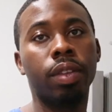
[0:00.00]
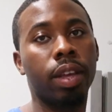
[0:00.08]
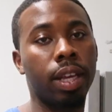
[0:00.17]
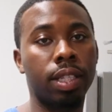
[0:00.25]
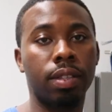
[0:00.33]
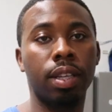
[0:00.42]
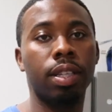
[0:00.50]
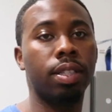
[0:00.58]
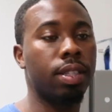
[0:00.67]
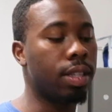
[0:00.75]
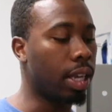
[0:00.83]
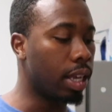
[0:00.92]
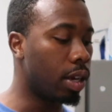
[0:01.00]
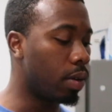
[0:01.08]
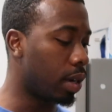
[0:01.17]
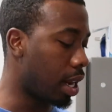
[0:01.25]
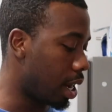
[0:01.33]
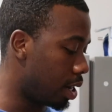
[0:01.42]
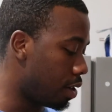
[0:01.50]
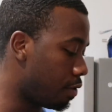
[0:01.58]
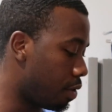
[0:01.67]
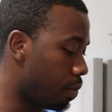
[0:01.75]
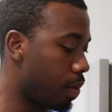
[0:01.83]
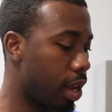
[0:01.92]
it could go a lot of
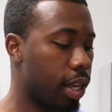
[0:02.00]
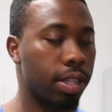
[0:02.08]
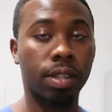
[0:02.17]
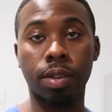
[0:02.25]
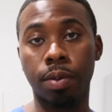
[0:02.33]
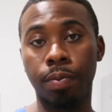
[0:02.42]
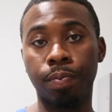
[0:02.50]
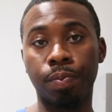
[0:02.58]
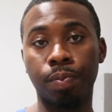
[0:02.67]
different ways, so